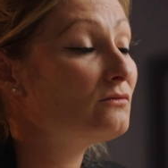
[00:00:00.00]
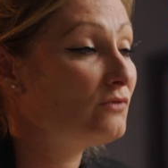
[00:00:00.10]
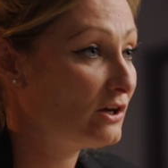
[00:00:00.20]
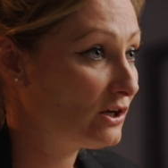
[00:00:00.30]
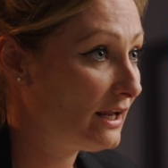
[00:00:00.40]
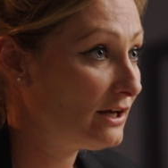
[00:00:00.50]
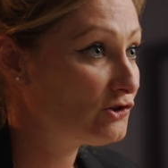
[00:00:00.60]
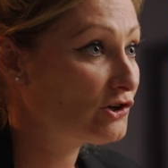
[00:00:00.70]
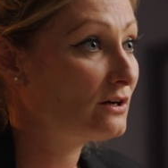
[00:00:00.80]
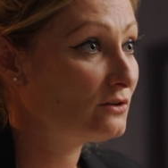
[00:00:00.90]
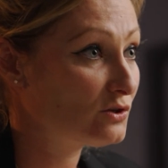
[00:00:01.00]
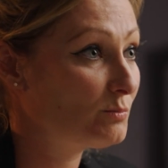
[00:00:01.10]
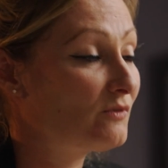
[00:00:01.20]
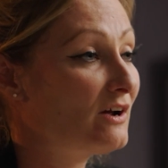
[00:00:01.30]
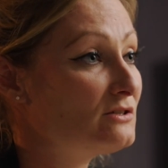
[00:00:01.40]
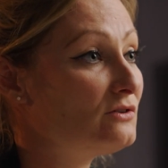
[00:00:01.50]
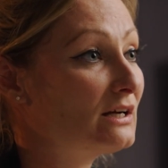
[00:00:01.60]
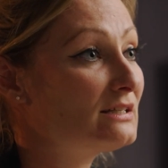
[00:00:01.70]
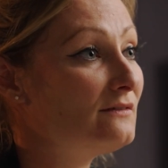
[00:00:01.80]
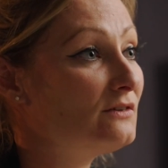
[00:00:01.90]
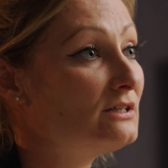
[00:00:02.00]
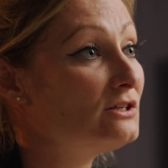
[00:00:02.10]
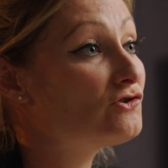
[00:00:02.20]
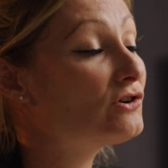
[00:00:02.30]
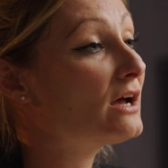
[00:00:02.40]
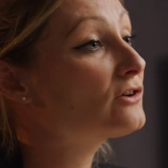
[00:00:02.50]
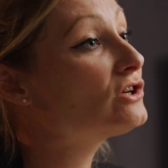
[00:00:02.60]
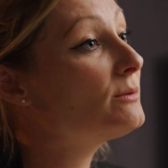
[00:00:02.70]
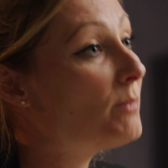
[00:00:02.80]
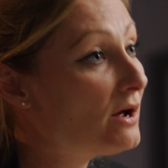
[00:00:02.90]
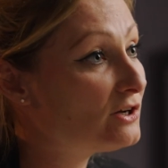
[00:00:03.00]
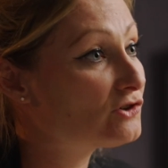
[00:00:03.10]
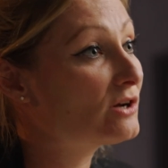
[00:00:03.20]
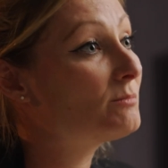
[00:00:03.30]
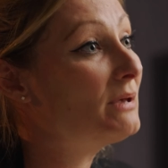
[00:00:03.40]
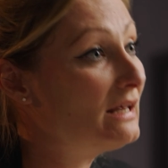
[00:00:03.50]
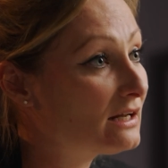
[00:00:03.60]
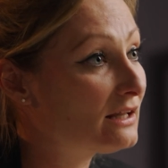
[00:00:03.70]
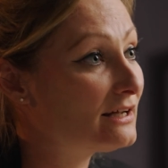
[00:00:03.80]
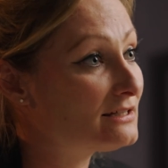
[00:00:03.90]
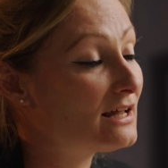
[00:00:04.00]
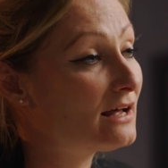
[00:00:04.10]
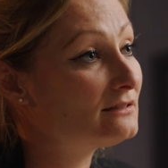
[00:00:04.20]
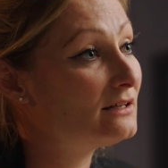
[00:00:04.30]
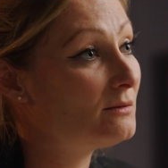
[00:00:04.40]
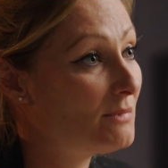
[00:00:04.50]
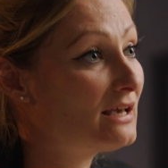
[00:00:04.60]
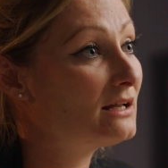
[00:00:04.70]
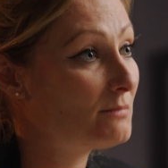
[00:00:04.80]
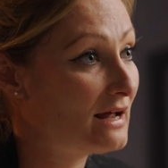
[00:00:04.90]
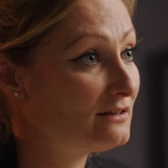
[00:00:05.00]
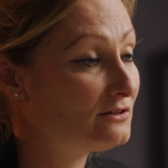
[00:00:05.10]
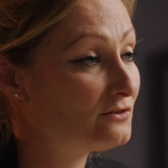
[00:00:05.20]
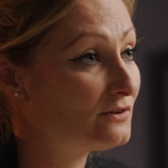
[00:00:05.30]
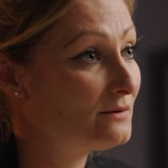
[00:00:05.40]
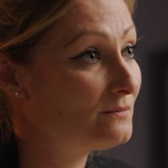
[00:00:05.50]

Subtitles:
regulation, and supervisory activity should actually punish and penalize that and make it mandatory.